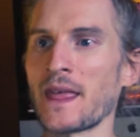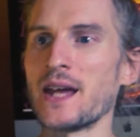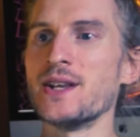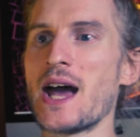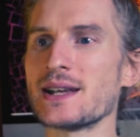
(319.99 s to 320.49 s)

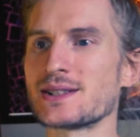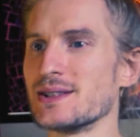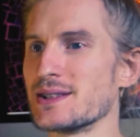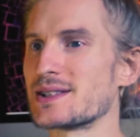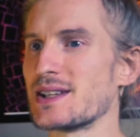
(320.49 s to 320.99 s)
In
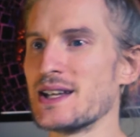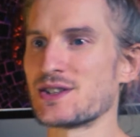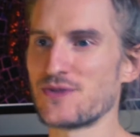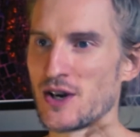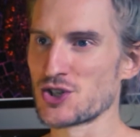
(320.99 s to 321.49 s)
essence,
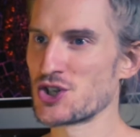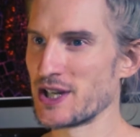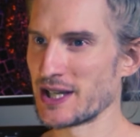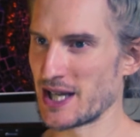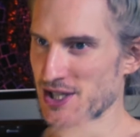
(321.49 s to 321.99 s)
its
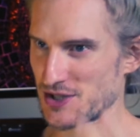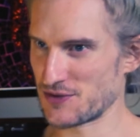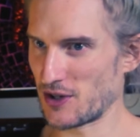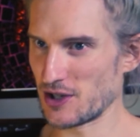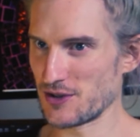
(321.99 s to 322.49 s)
functioning is as
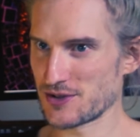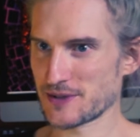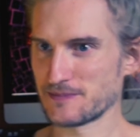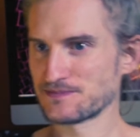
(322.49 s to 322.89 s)
follows.